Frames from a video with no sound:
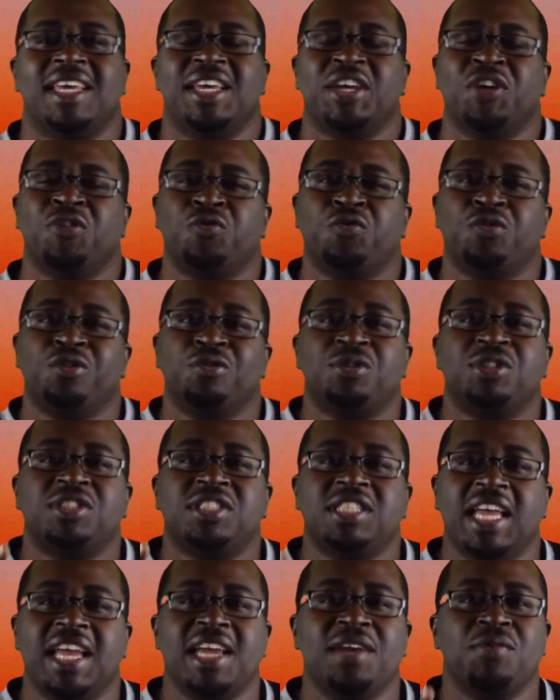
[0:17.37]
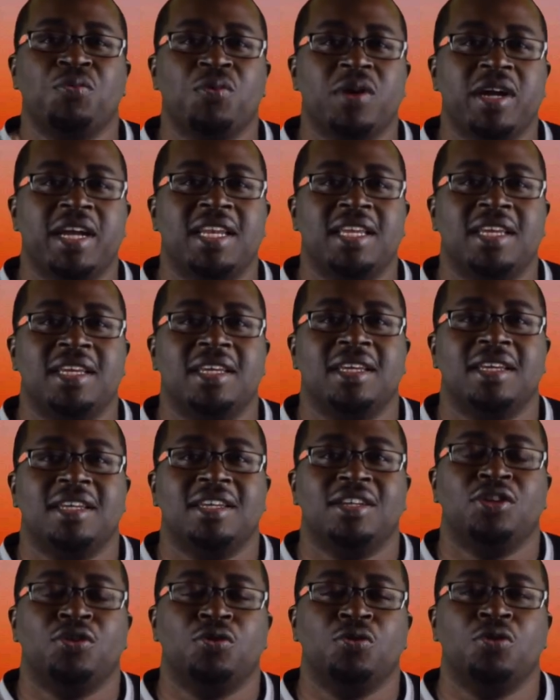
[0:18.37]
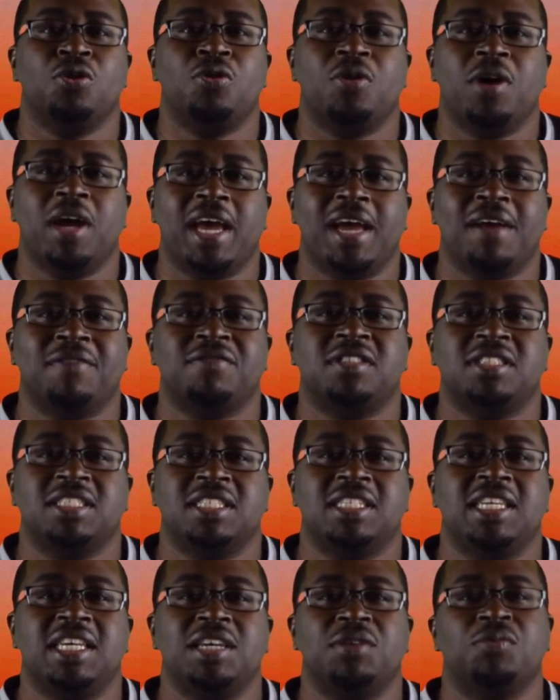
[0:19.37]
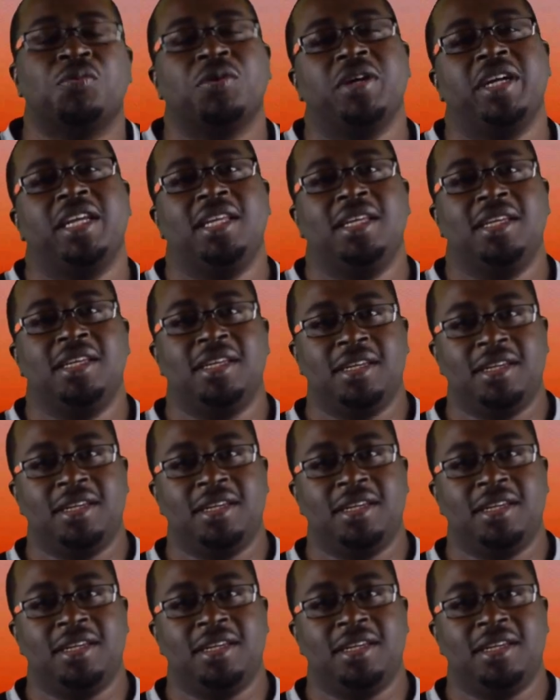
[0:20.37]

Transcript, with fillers: If you stay ready, you don't have to get ready.